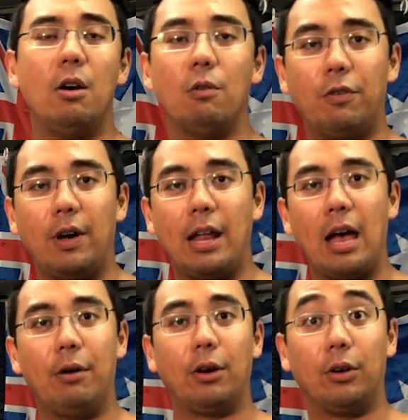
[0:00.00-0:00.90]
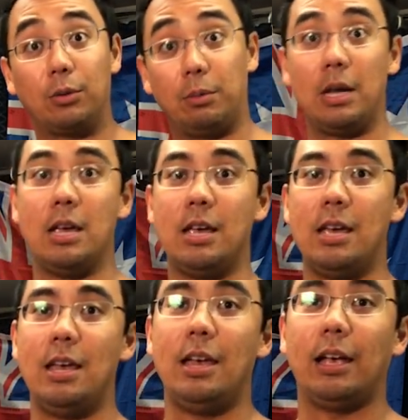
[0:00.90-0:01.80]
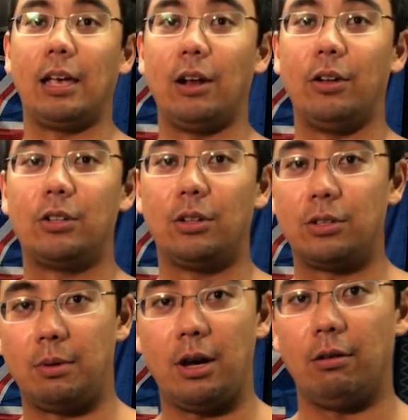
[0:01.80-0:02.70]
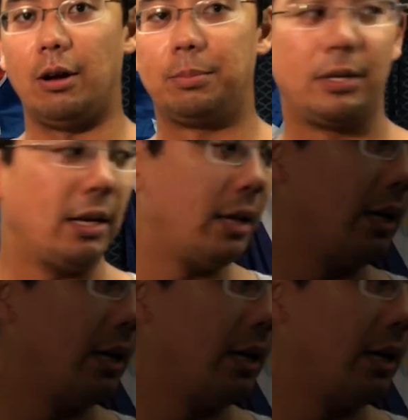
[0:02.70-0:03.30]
we'll find out how it goes when we get onto those Maya reps.